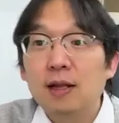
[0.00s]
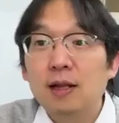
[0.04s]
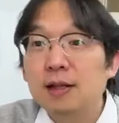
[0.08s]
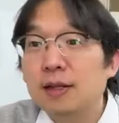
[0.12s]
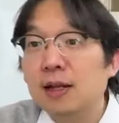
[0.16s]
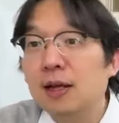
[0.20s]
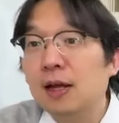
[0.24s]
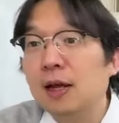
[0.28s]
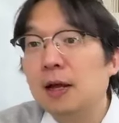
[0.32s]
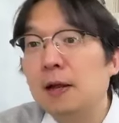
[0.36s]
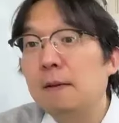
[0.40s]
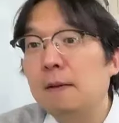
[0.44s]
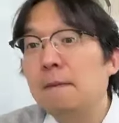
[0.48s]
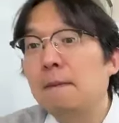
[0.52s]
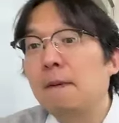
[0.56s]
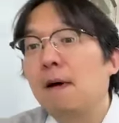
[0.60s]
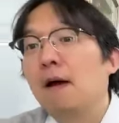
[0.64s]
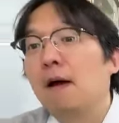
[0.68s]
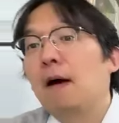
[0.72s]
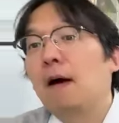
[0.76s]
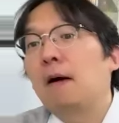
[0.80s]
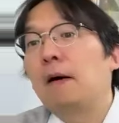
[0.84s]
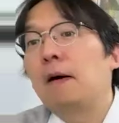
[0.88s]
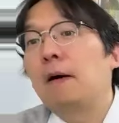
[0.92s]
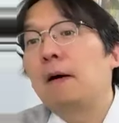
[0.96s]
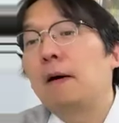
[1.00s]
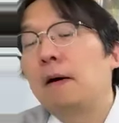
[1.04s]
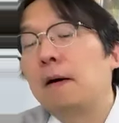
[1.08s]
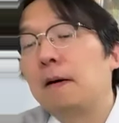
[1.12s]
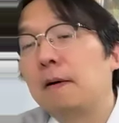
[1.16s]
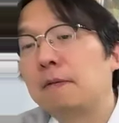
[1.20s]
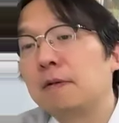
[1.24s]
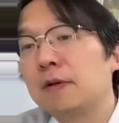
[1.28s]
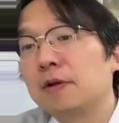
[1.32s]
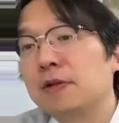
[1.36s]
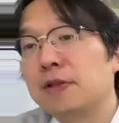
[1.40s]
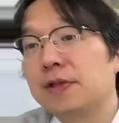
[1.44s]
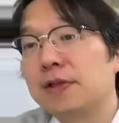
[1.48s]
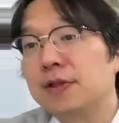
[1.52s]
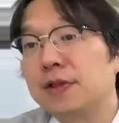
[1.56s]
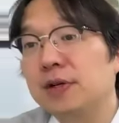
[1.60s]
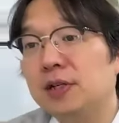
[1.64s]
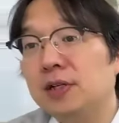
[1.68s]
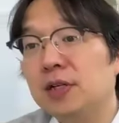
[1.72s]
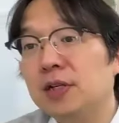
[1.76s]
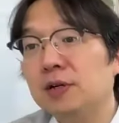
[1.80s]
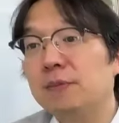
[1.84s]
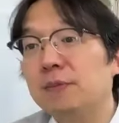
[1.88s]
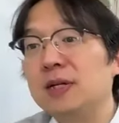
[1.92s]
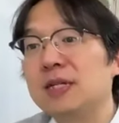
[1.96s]
And then the
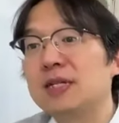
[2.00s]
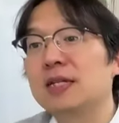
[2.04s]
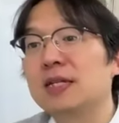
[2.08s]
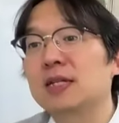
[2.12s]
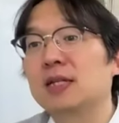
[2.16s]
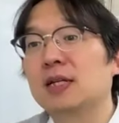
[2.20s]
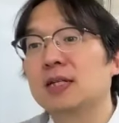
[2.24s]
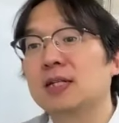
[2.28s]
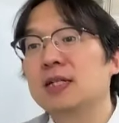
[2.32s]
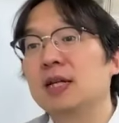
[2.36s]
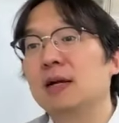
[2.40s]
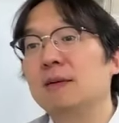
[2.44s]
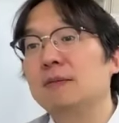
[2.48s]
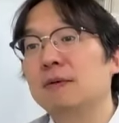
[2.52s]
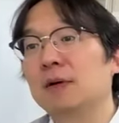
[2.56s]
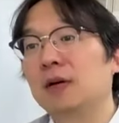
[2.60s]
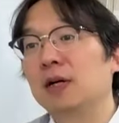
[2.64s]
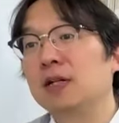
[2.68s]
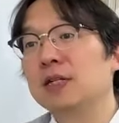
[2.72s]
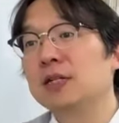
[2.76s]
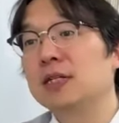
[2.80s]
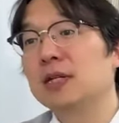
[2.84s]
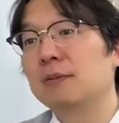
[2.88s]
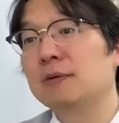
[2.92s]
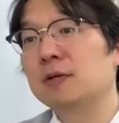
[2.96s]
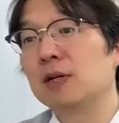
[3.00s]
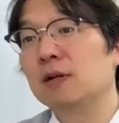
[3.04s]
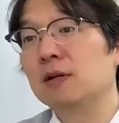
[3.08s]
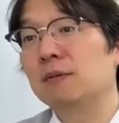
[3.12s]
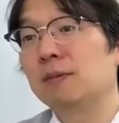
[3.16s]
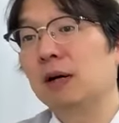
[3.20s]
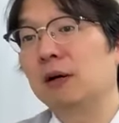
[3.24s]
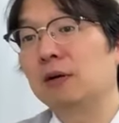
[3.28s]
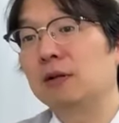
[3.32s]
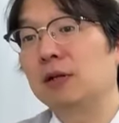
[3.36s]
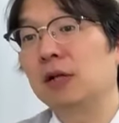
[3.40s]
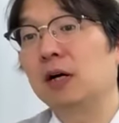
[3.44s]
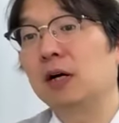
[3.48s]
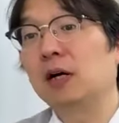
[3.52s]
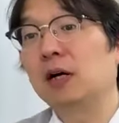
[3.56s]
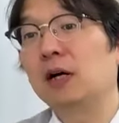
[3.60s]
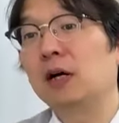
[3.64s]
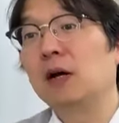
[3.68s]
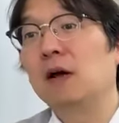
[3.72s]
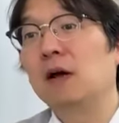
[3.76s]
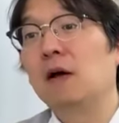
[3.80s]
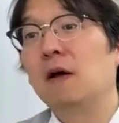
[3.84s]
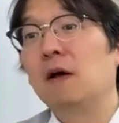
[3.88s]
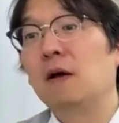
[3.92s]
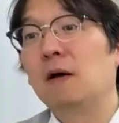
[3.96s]
third misconception about
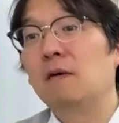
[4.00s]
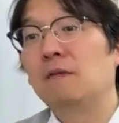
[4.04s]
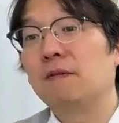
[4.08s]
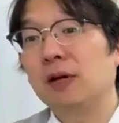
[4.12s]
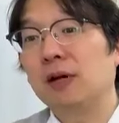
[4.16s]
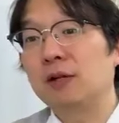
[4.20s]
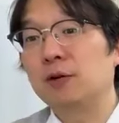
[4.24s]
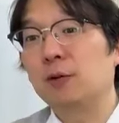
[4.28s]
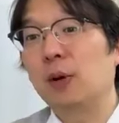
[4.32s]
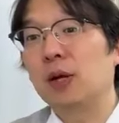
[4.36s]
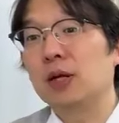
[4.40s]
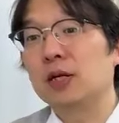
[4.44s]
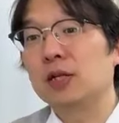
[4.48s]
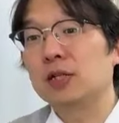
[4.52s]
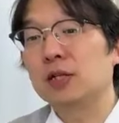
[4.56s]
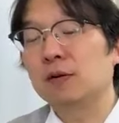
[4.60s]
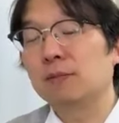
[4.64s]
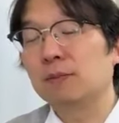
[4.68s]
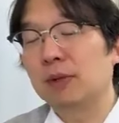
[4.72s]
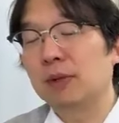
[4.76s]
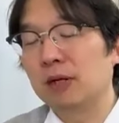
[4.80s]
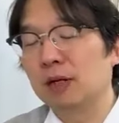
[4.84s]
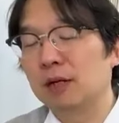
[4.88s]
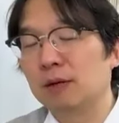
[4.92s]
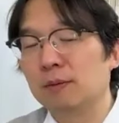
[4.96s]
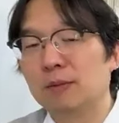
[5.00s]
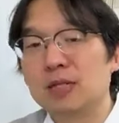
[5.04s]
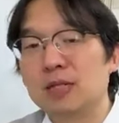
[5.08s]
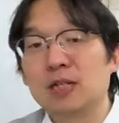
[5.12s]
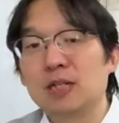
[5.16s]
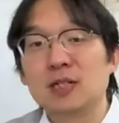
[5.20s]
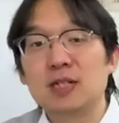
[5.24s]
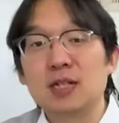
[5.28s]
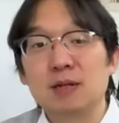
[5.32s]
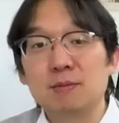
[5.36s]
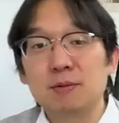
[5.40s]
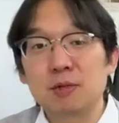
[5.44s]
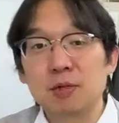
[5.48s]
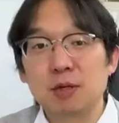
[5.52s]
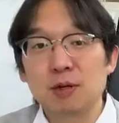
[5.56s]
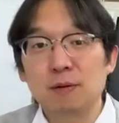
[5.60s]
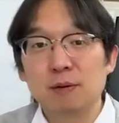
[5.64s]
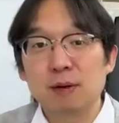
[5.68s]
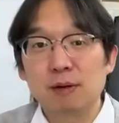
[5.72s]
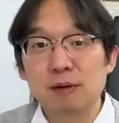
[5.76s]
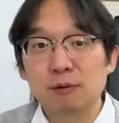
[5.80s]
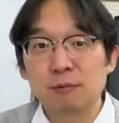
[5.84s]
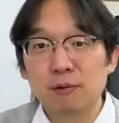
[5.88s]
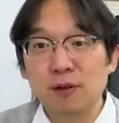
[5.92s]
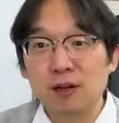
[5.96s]
the
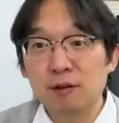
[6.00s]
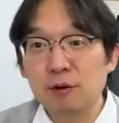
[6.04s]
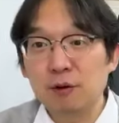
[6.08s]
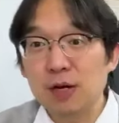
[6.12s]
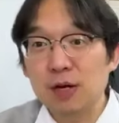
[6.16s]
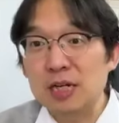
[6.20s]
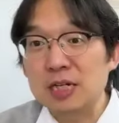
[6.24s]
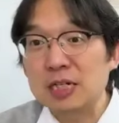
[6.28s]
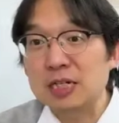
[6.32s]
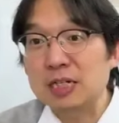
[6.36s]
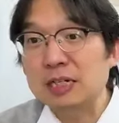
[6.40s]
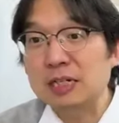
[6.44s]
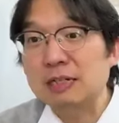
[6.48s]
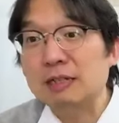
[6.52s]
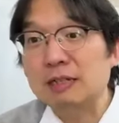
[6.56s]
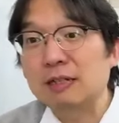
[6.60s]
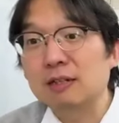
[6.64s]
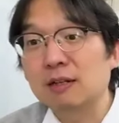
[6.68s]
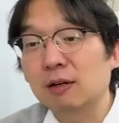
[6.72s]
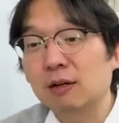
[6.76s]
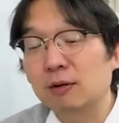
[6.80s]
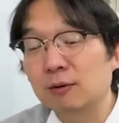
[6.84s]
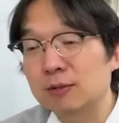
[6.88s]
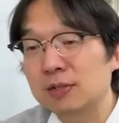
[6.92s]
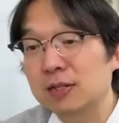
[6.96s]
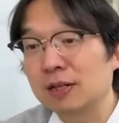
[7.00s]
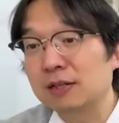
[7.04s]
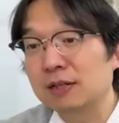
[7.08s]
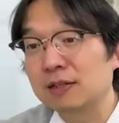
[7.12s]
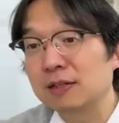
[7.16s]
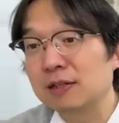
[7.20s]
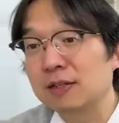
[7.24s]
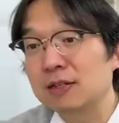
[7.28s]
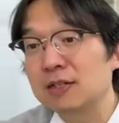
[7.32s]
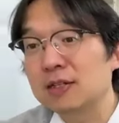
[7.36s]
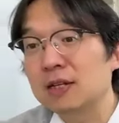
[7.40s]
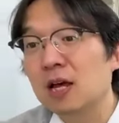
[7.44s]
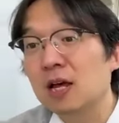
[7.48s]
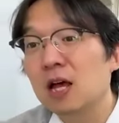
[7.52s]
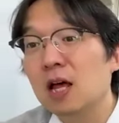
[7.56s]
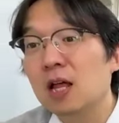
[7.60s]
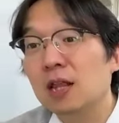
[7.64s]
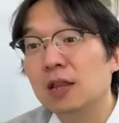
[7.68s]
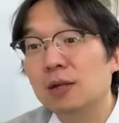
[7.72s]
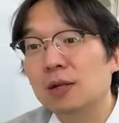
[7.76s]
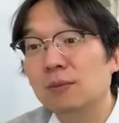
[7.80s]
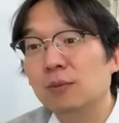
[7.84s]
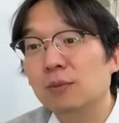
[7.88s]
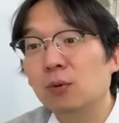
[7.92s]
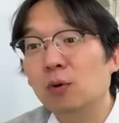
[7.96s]
misconception about valuation goes like this.
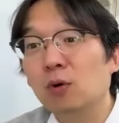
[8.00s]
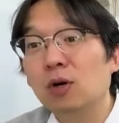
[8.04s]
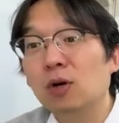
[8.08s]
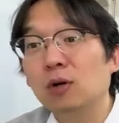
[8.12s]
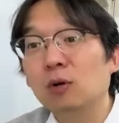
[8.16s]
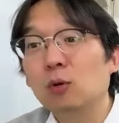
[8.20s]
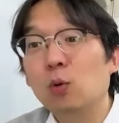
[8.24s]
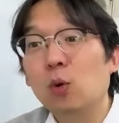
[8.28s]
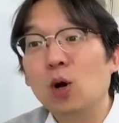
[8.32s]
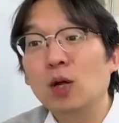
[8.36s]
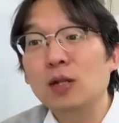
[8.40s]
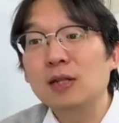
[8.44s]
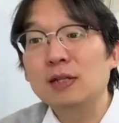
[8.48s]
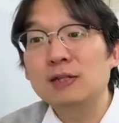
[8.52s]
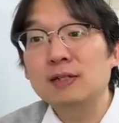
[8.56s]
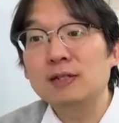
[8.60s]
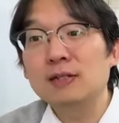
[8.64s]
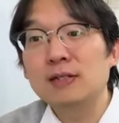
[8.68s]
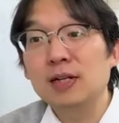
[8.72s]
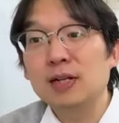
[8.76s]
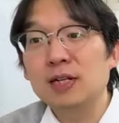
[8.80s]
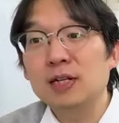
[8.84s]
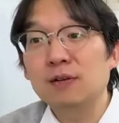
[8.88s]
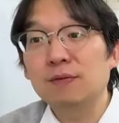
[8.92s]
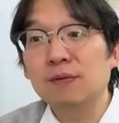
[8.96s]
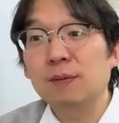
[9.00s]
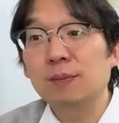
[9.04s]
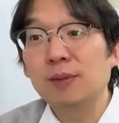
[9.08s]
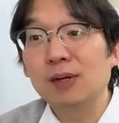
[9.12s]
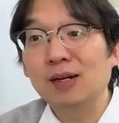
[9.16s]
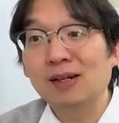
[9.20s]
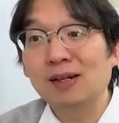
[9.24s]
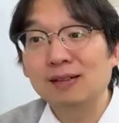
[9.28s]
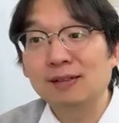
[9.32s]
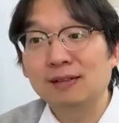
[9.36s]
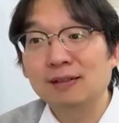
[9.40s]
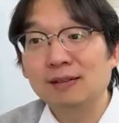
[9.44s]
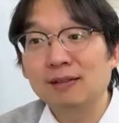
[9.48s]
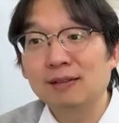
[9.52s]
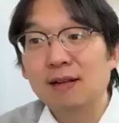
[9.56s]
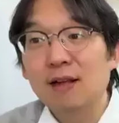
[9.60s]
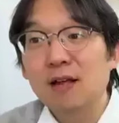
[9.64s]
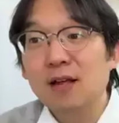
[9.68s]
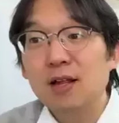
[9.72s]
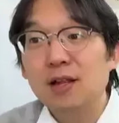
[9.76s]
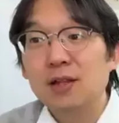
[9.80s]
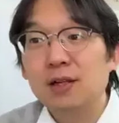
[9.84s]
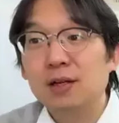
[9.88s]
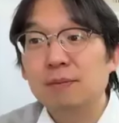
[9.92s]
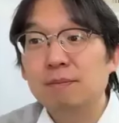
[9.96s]
The more quantitative a model,
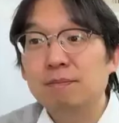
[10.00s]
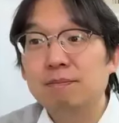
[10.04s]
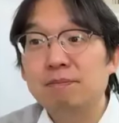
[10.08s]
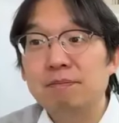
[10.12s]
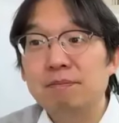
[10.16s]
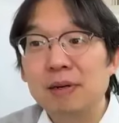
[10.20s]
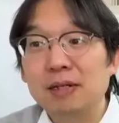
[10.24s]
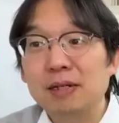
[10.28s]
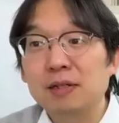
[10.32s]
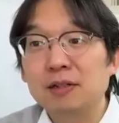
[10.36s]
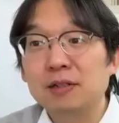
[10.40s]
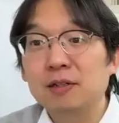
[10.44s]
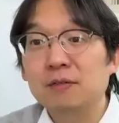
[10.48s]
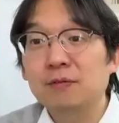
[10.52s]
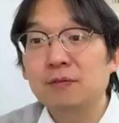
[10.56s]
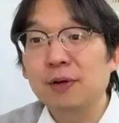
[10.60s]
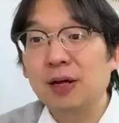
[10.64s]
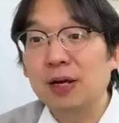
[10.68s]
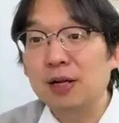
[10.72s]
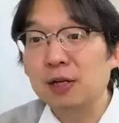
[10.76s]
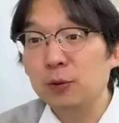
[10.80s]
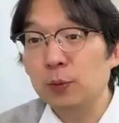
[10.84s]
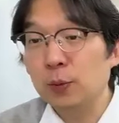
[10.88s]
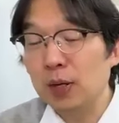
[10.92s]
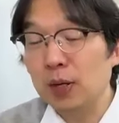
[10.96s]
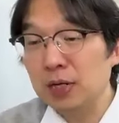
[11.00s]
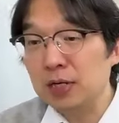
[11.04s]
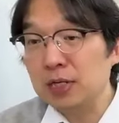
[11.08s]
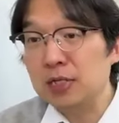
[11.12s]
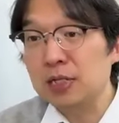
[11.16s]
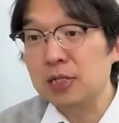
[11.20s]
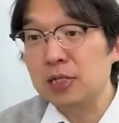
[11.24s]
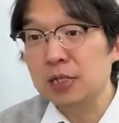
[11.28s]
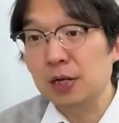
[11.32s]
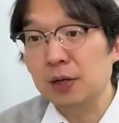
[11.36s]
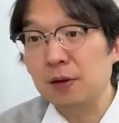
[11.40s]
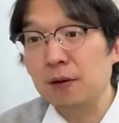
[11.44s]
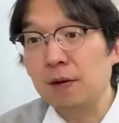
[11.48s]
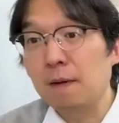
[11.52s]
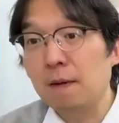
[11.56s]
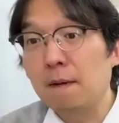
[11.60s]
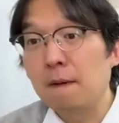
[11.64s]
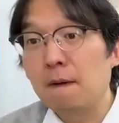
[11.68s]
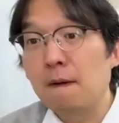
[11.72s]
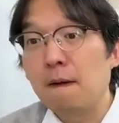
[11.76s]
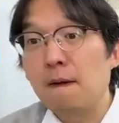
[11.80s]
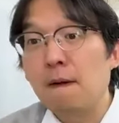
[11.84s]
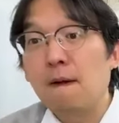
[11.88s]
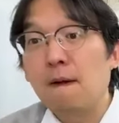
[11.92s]
the better the valuation.